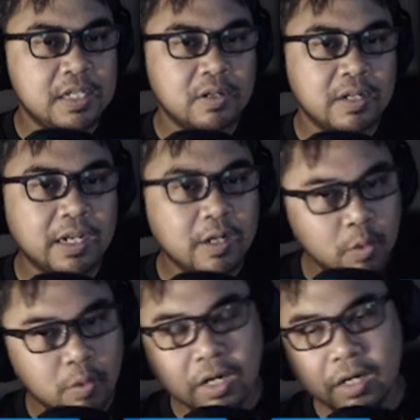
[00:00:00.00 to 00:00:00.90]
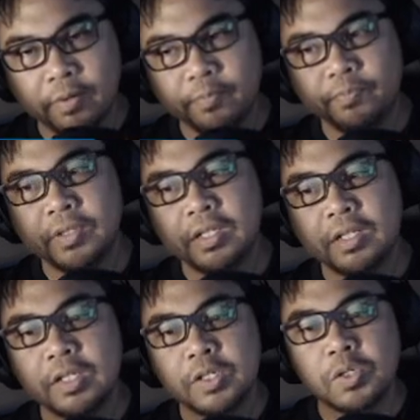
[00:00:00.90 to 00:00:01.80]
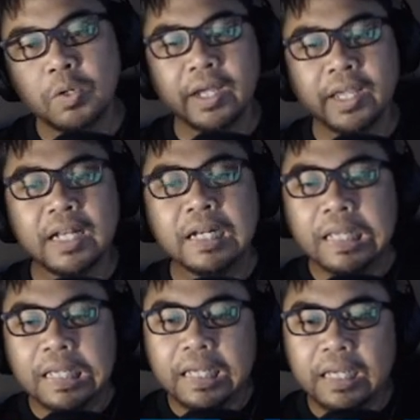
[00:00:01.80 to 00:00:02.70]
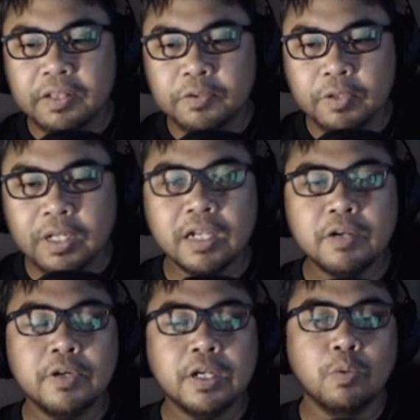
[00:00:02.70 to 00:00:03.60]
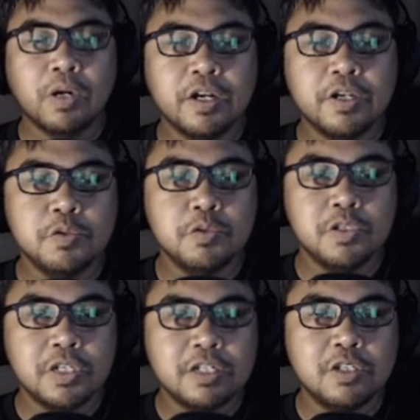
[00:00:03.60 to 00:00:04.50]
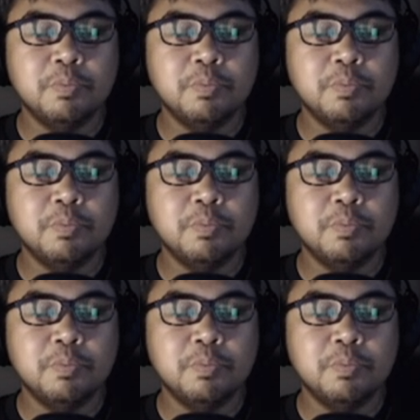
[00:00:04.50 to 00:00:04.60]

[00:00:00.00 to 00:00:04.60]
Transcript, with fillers: here like Chlor, So again, it really requires you just to